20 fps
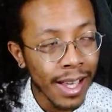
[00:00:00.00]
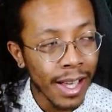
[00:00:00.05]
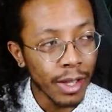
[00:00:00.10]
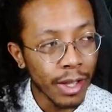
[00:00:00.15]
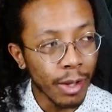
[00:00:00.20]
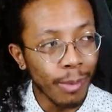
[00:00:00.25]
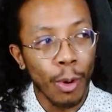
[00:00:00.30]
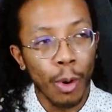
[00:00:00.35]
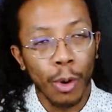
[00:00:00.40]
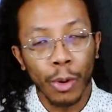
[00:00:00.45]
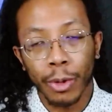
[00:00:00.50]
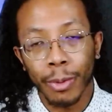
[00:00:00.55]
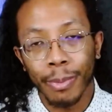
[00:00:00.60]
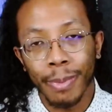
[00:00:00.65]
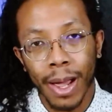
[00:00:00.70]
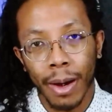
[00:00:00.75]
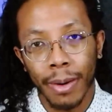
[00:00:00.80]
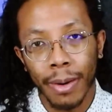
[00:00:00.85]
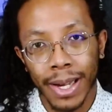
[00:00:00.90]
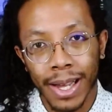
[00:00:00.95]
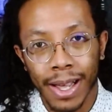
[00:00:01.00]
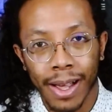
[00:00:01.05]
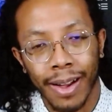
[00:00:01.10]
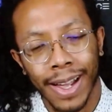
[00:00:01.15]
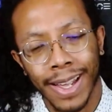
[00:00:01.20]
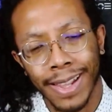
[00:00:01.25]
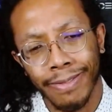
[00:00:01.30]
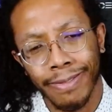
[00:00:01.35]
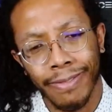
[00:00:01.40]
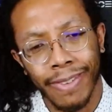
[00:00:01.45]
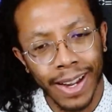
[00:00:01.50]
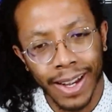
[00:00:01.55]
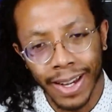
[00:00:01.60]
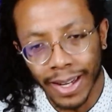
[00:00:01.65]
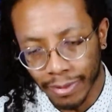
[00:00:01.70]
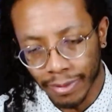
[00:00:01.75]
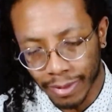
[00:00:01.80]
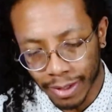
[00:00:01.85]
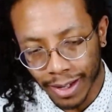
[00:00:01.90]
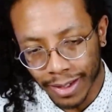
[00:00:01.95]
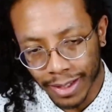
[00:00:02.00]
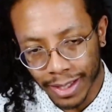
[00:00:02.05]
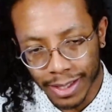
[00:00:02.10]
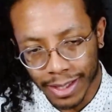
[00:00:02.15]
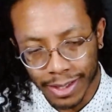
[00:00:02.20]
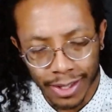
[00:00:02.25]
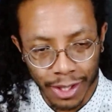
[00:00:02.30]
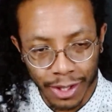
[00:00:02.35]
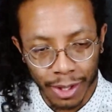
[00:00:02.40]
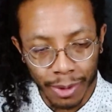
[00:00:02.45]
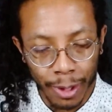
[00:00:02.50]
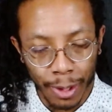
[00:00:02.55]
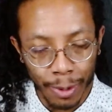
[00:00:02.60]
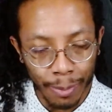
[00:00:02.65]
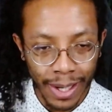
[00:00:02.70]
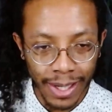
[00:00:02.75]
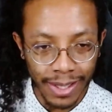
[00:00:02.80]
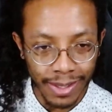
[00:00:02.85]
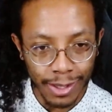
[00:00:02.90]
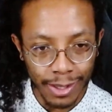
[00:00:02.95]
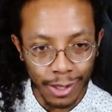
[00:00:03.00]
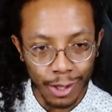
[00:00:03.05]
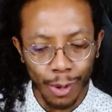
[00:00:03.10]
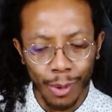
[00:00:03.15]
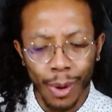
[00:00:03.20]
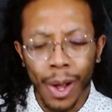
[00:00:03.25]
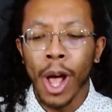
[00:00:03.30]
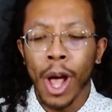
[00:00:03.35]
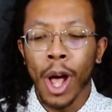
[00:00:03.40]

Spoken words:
The more the merrier, and Violet Evergarden is such an amazing show.